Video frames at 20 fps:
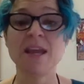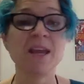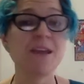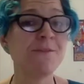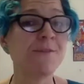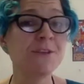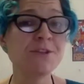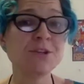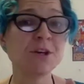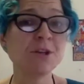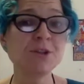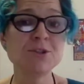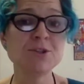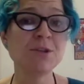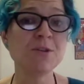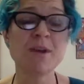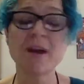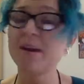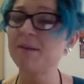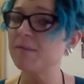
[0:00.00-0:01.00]
If you don't
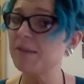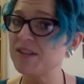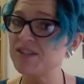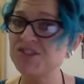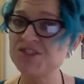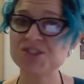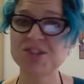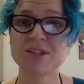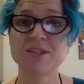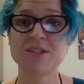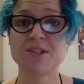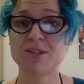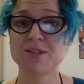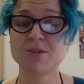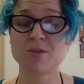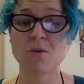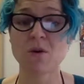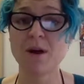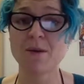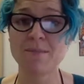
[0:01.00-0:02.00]
do that, it's just
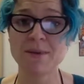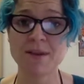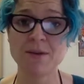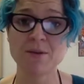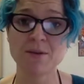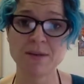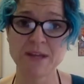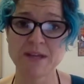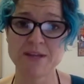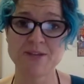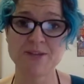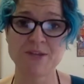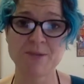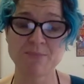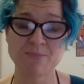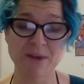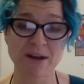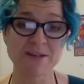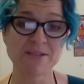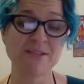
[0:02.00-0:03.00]
describing your
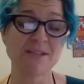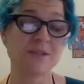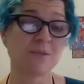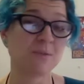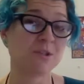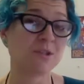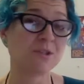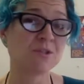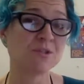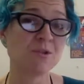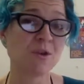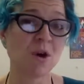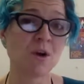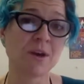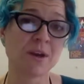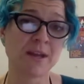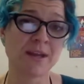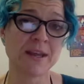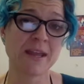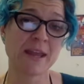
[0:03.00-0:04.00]
leadership practice, which is
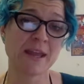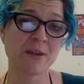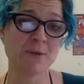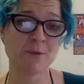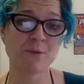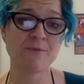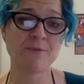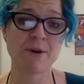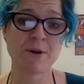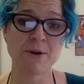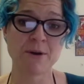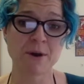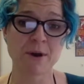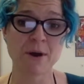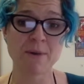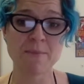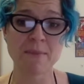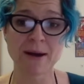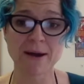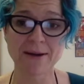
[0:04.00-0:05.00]
not going to get you a very
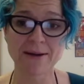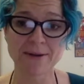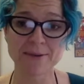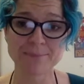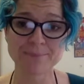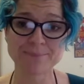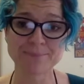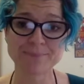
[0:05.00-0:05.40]
high mark.